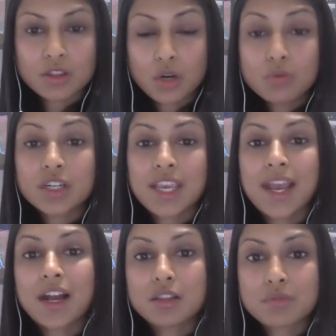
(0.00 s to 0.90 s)
lower
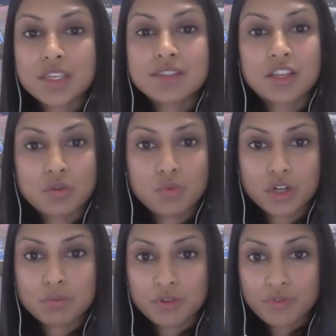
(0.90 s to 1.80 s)
calories than you
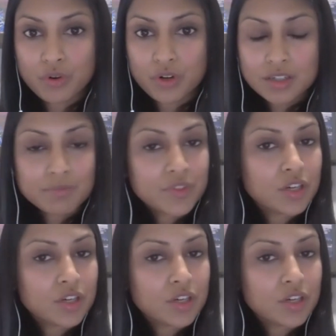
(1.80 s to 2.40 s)
were before,